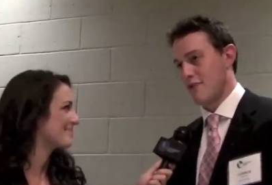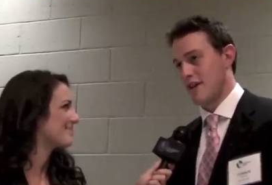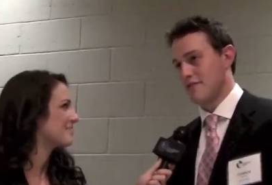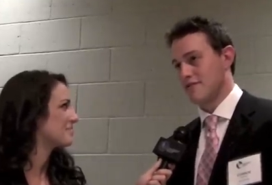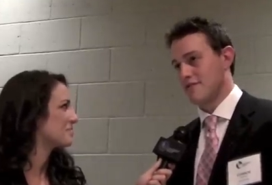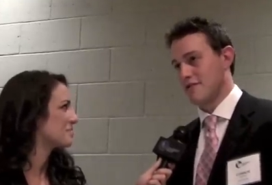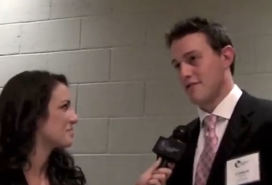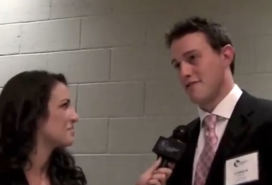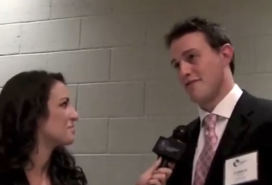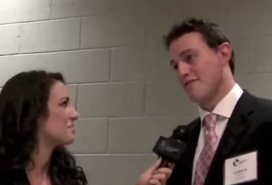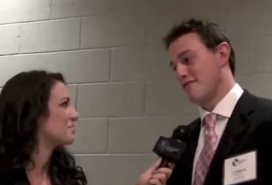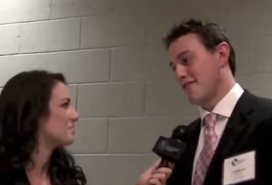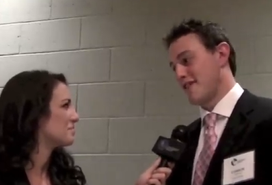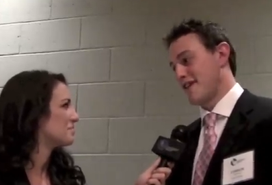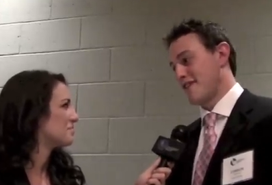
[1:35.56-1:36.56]
Speaker 1: one. So
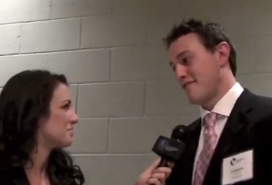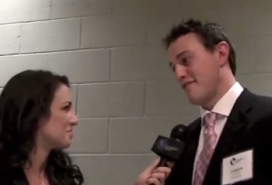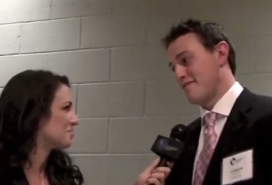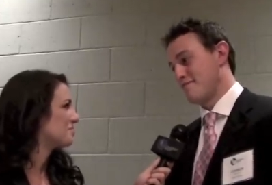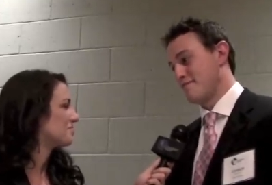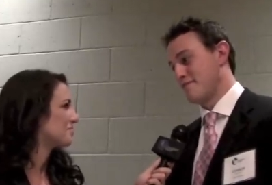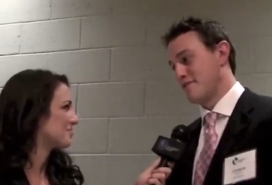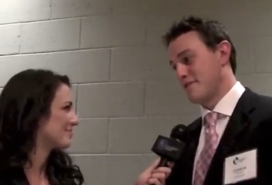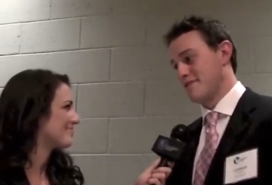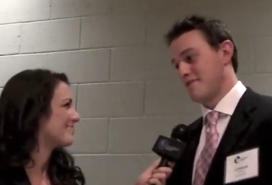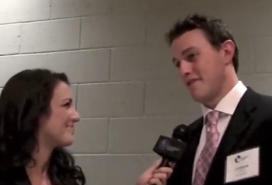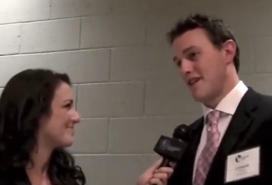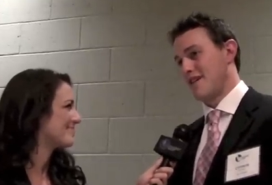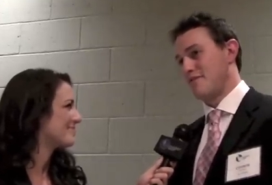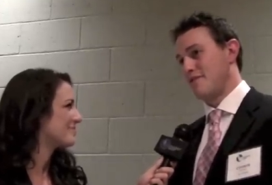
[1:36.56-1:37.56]
hopefully that'll put,
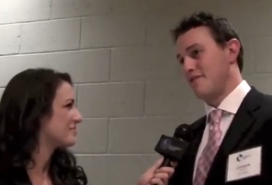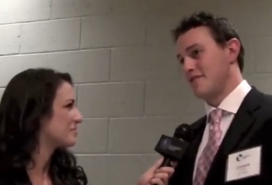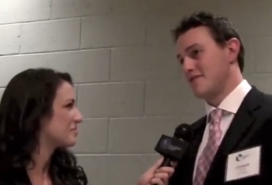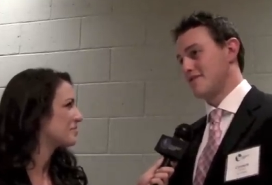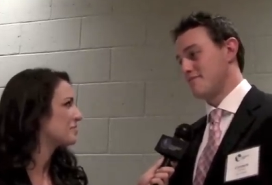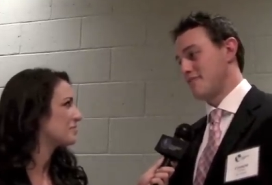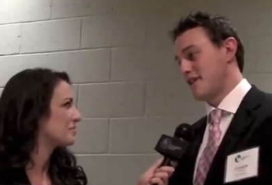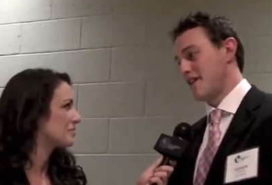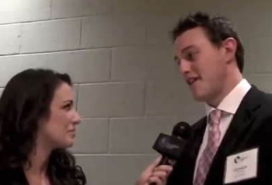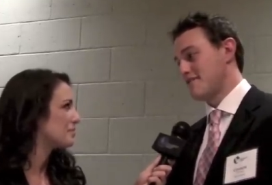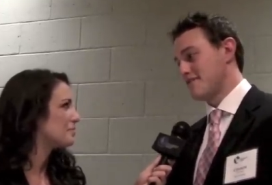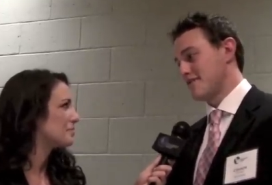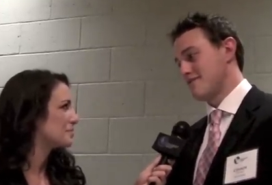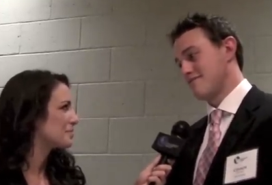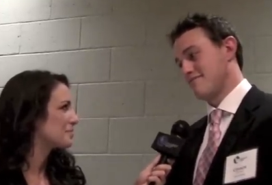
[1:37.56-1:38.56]
uh, move into some
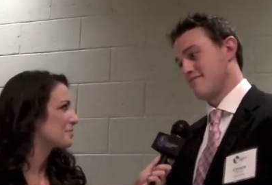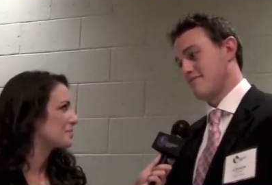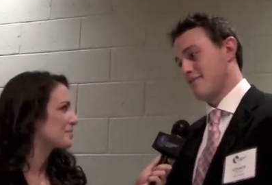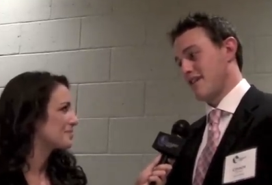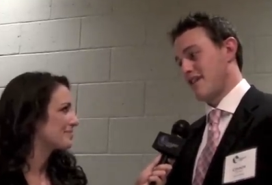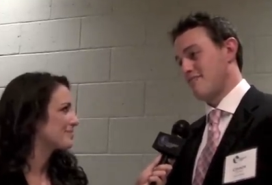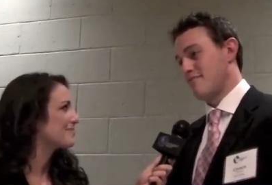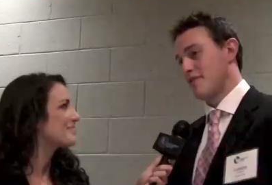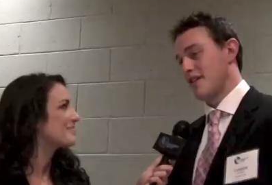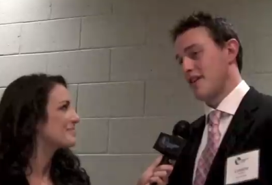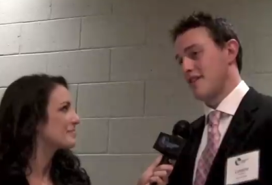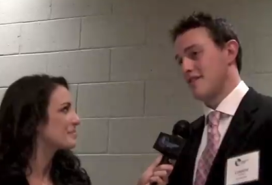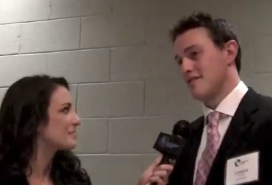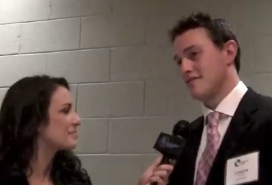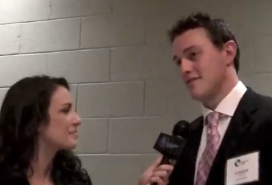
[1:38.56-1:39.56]
playoffs playoff
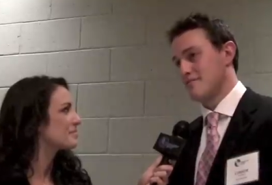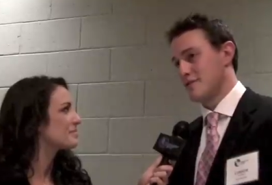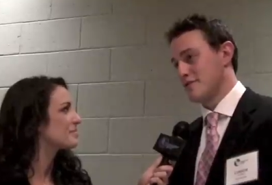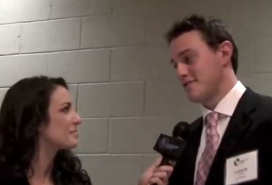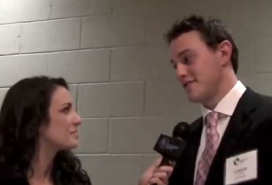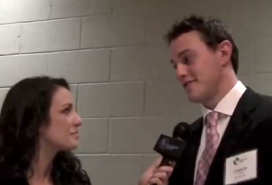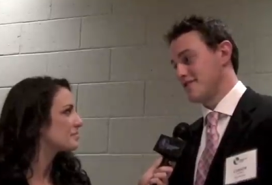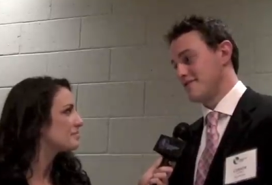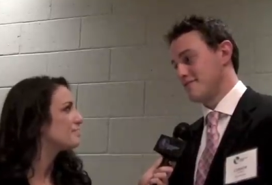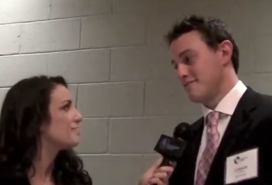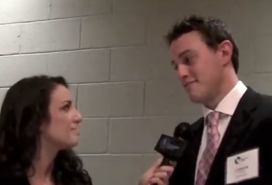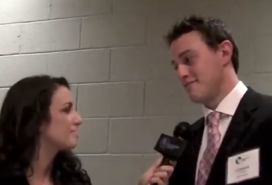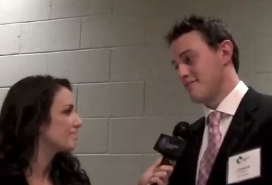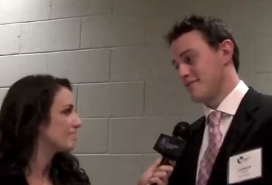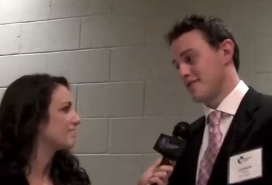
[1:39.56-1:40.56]
play and some
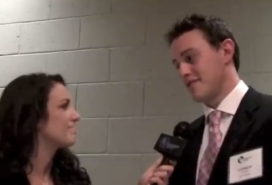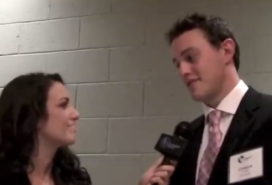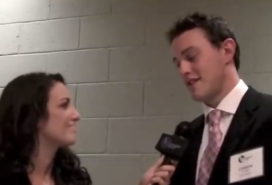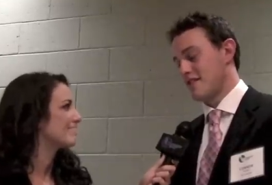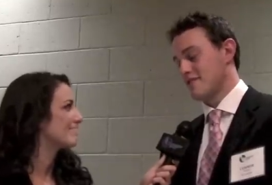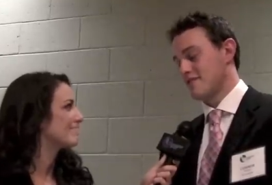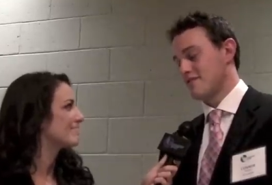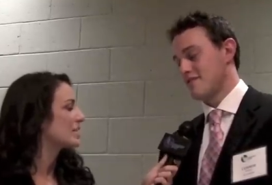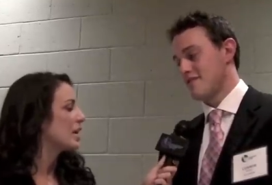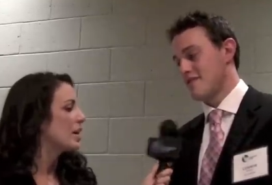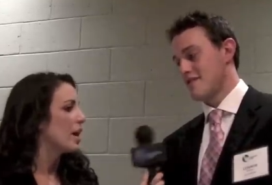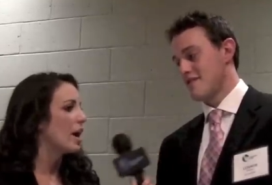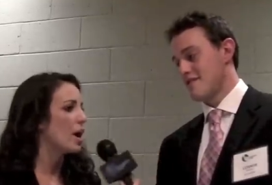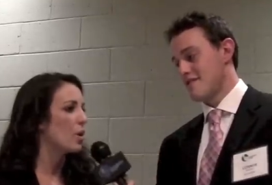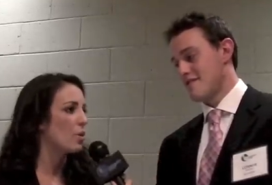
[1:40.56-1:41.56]
postseason success.
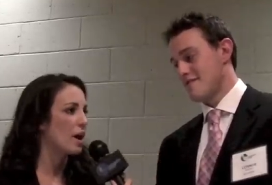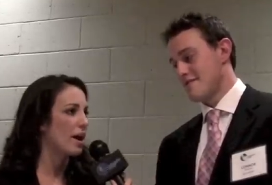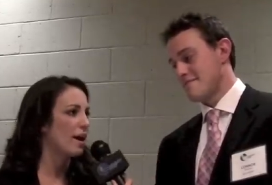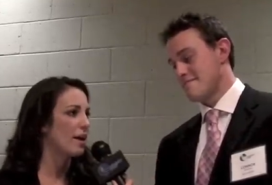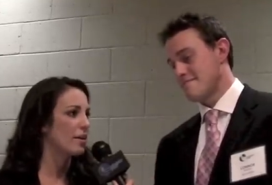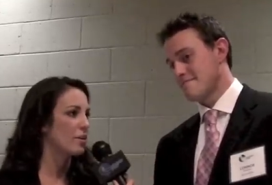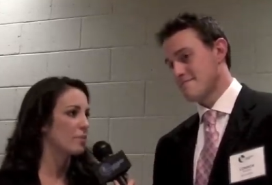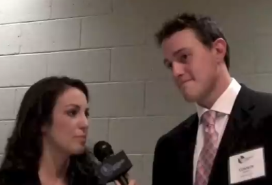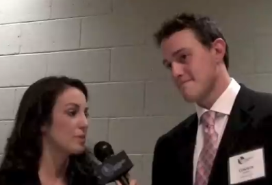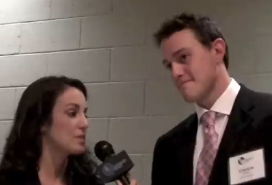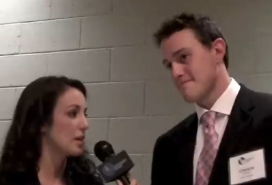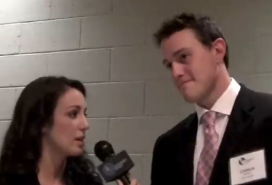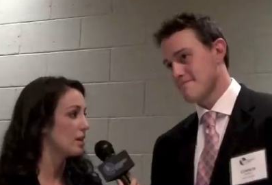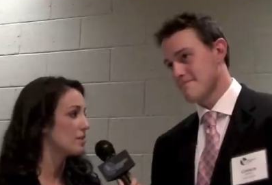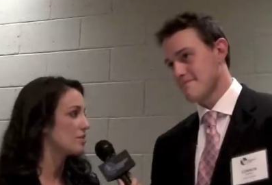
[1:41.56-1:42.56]
Speaker 2: Oh, uh, you're
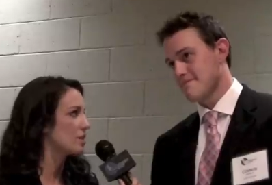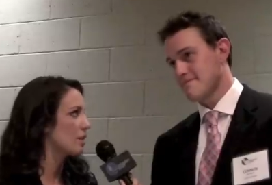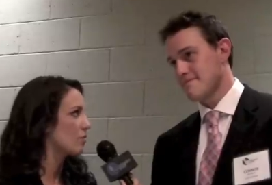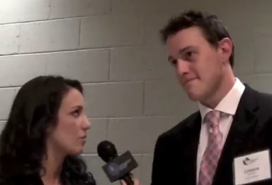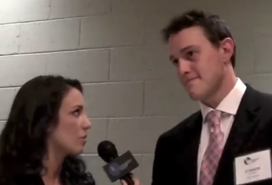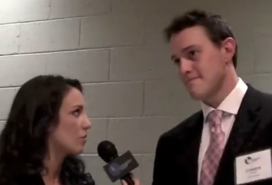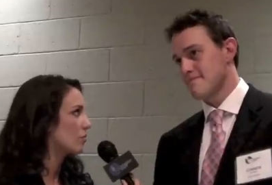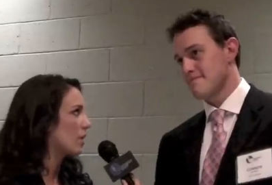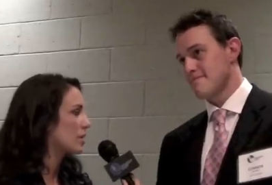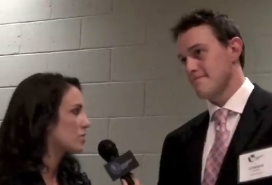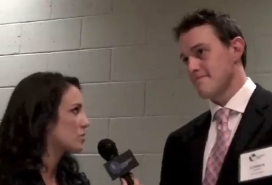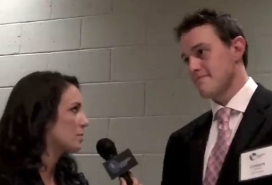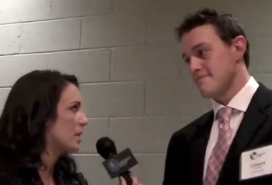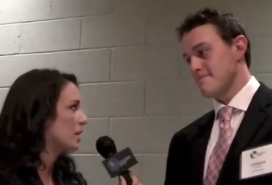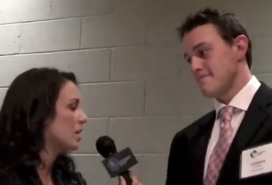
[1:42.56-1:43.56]
taking in several
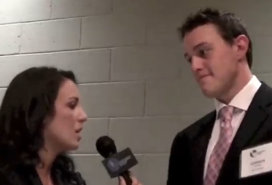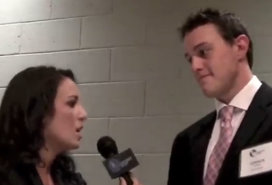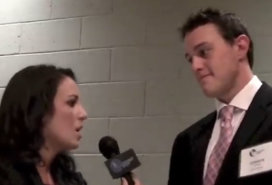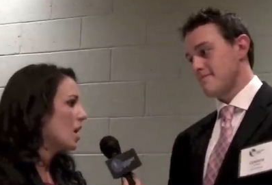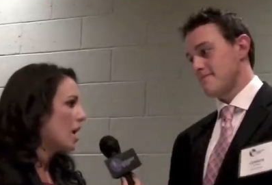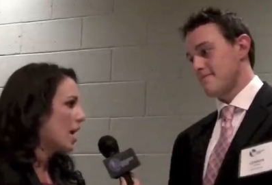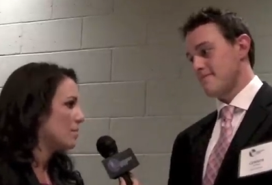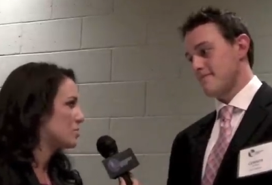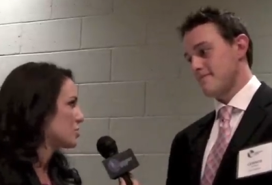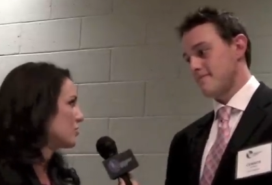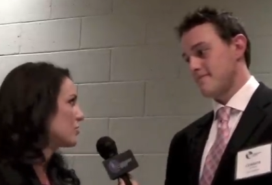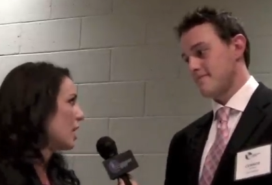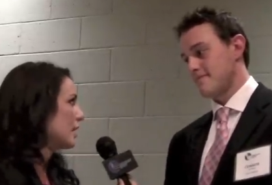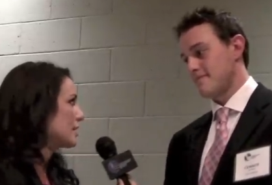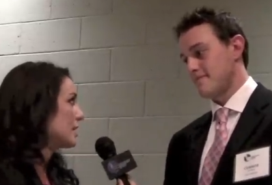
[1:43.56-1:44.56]
freshmen. I'm sure
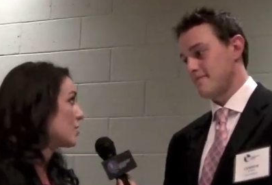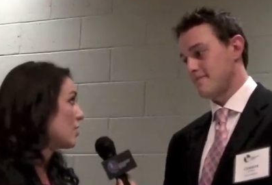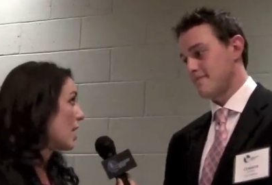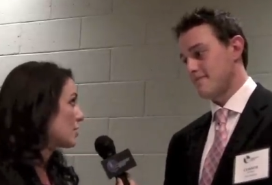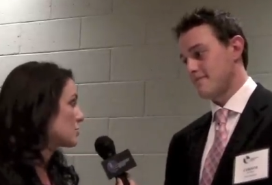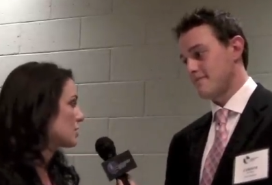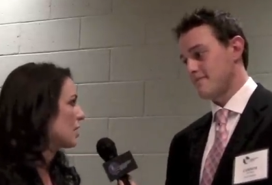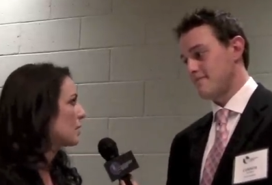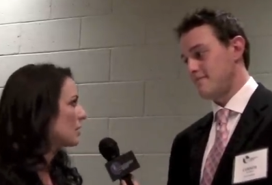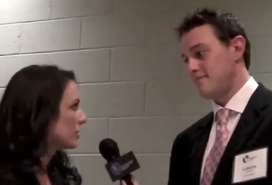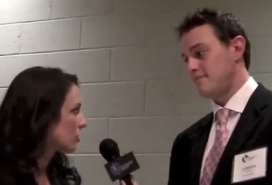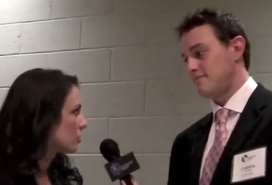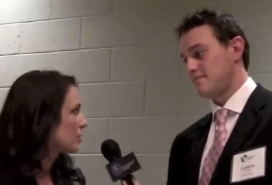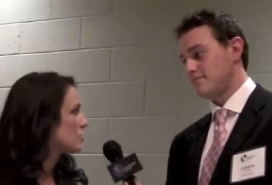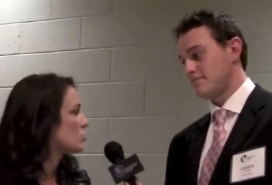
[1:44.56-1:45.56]
you've gotten to interact with them a
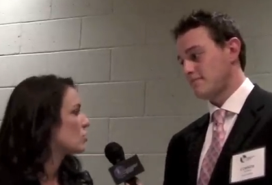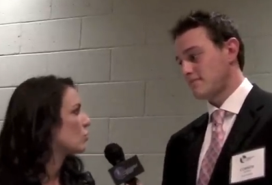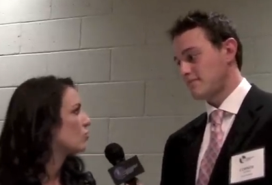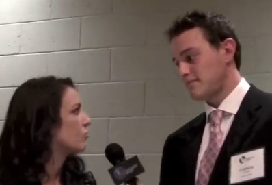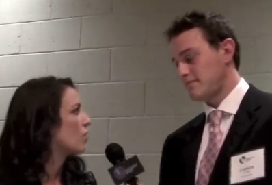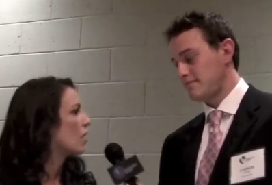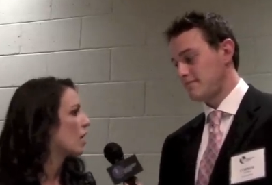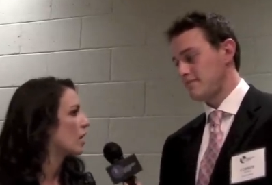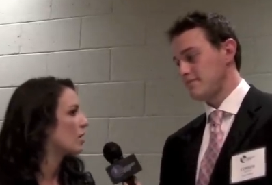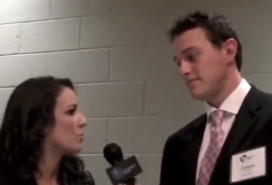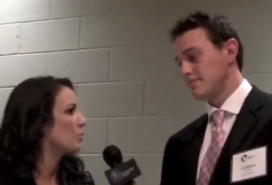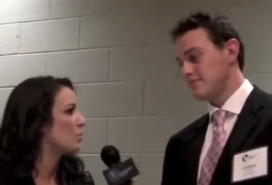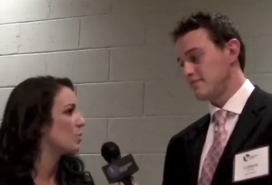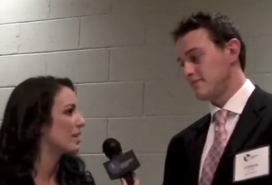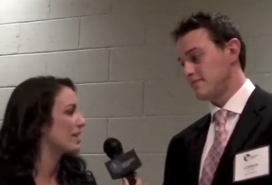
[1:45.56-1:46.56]
little bit so far.
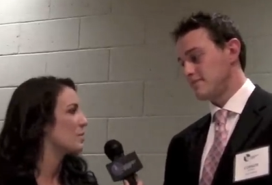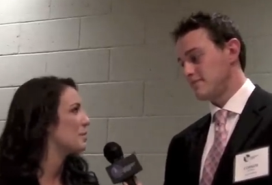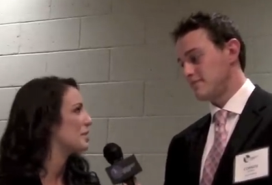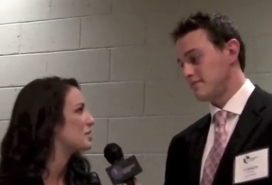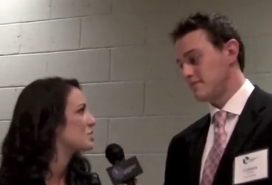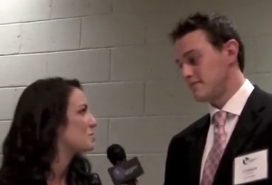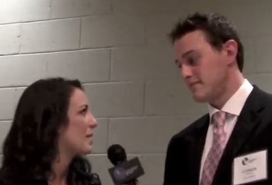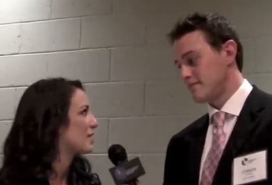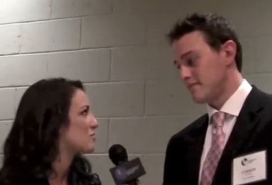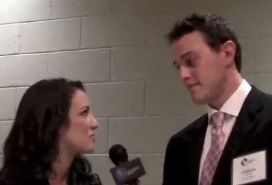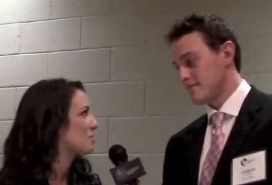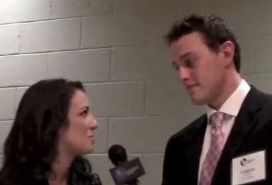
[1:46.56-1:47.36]
What can we expect